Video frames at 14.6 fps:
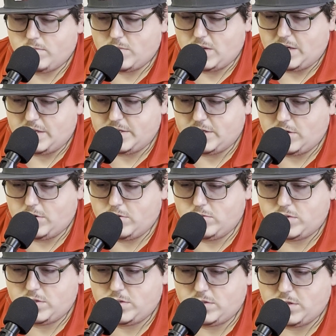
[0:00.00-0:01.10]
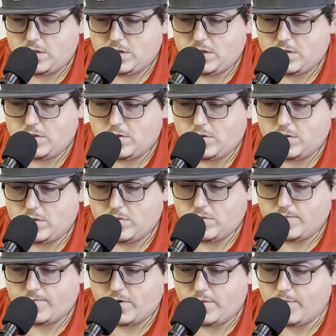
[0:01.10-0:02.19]
I don't see it
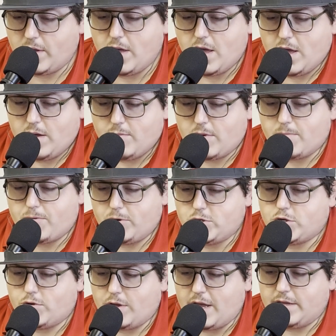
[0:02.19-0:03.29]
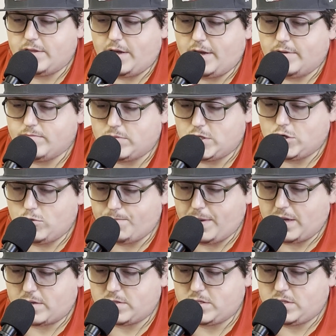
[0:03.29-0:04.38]
in front of me, but I'm pretty sure he had 2
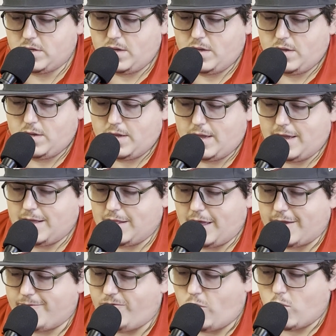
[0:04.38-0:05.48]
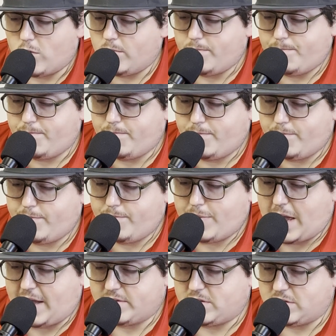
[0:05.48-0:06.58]
picks and 4
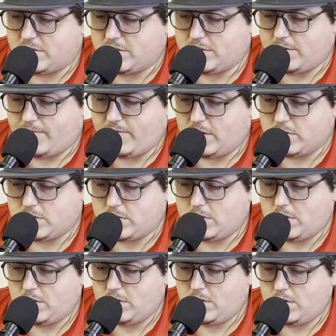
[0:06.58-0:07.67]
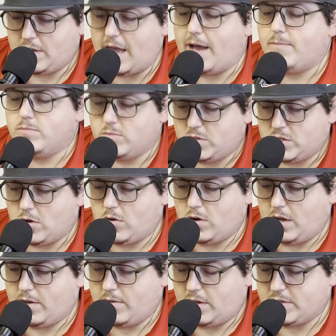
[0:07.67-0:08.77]
passes defensed. Yeah, so
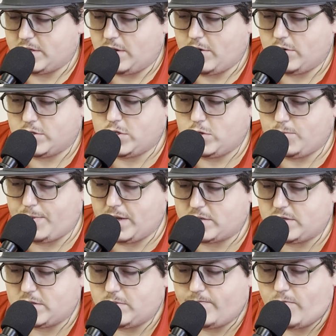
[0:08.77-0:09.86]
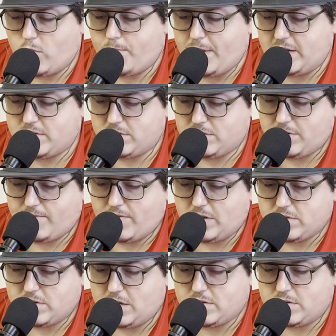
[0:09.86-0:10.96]
I see it here, 2 picks and 4 passes
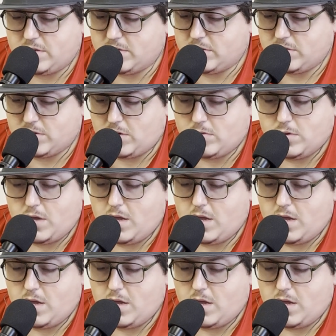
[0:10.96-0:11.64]
defense last season. So